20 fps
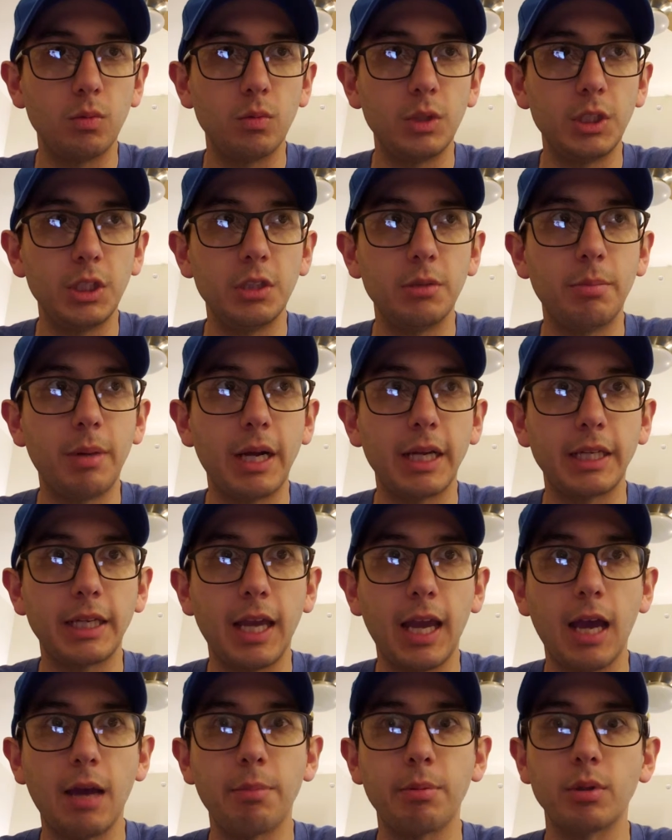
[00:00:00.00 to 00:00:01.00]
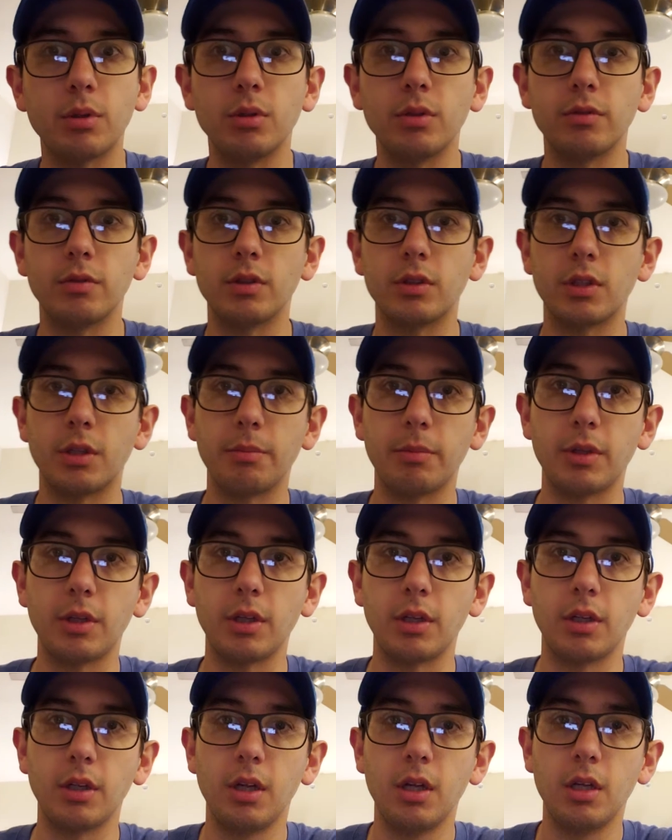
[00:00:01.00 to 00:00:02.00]
need to buy capital for
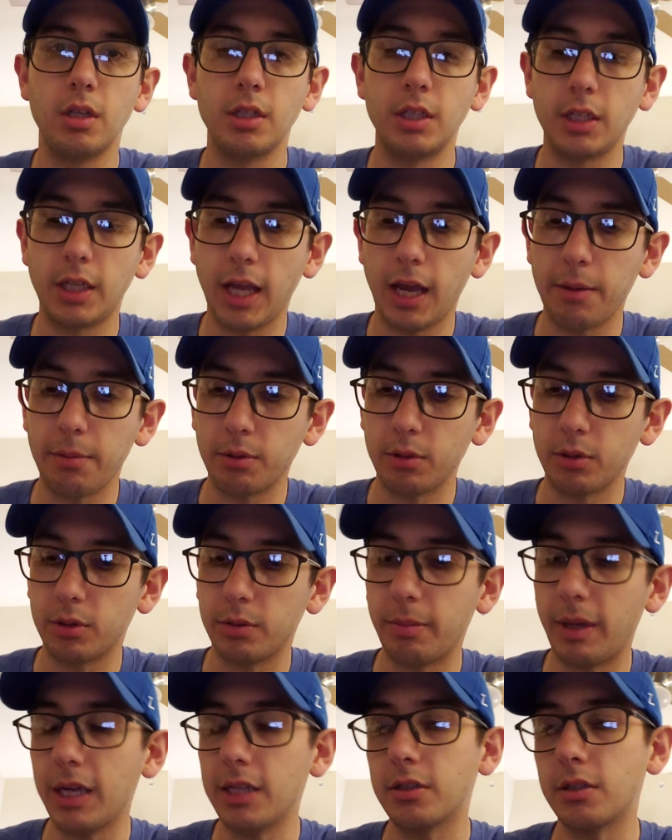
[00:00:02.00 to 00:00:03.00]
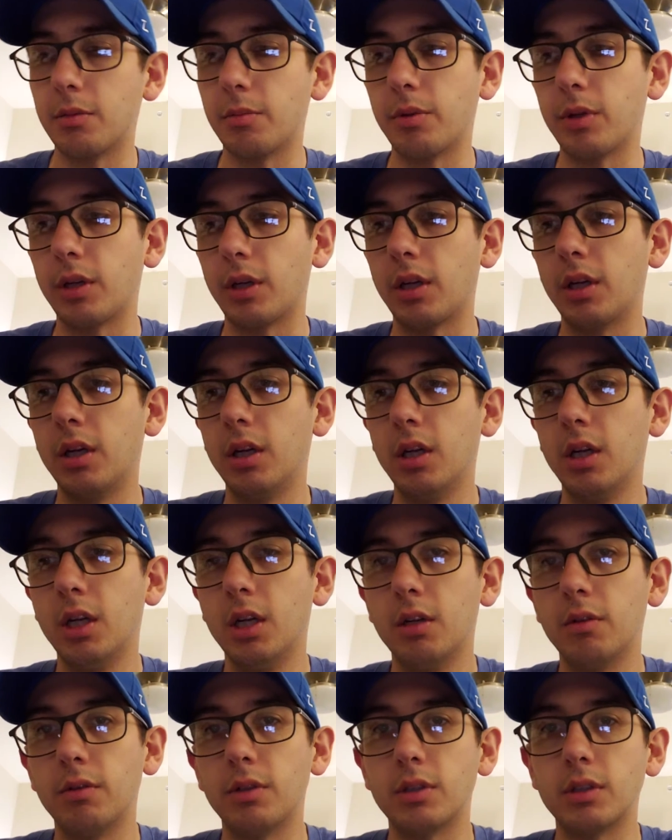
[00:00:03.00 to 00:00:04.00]
something, need capital to buy something.
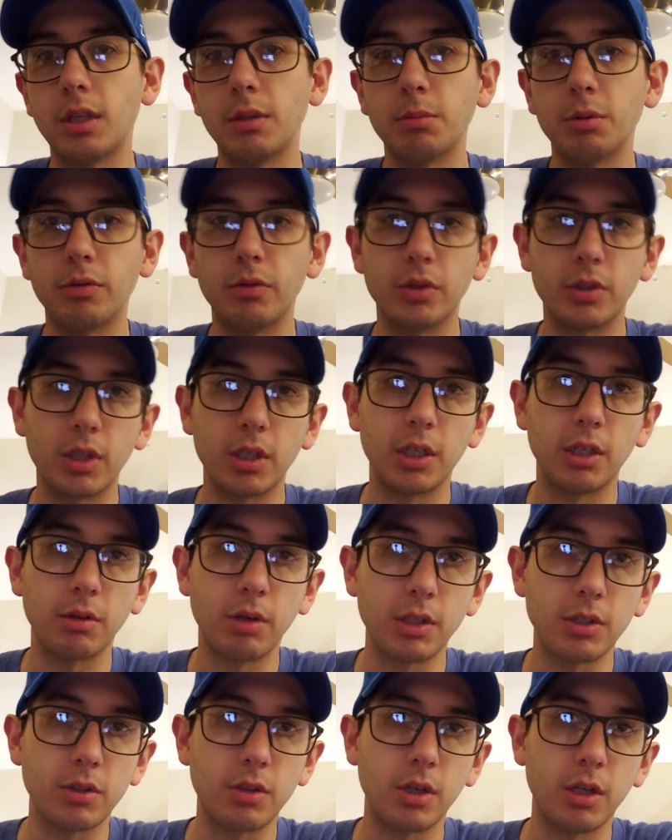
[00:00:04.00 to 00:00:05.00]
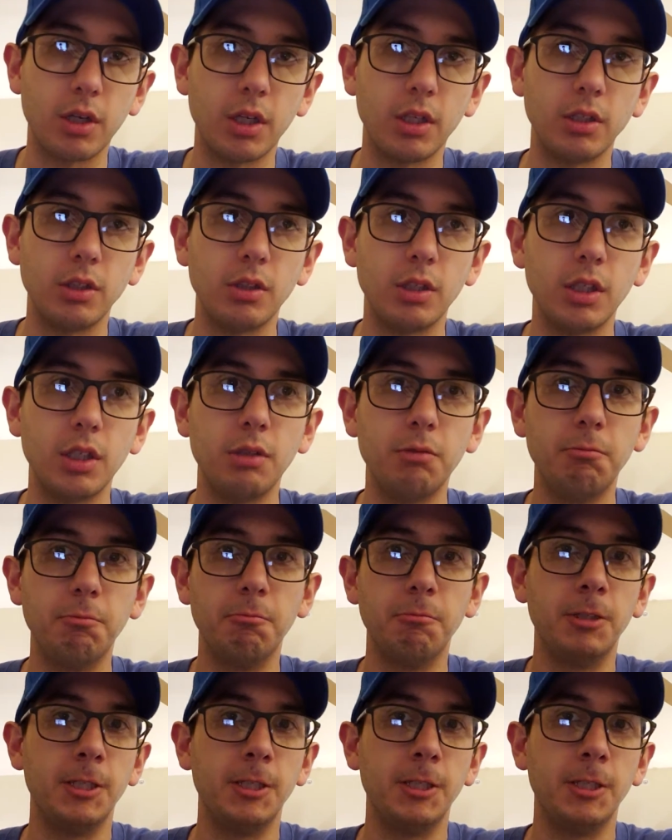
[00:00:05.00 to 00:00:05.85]
For example, if you're starting a restaurant and you need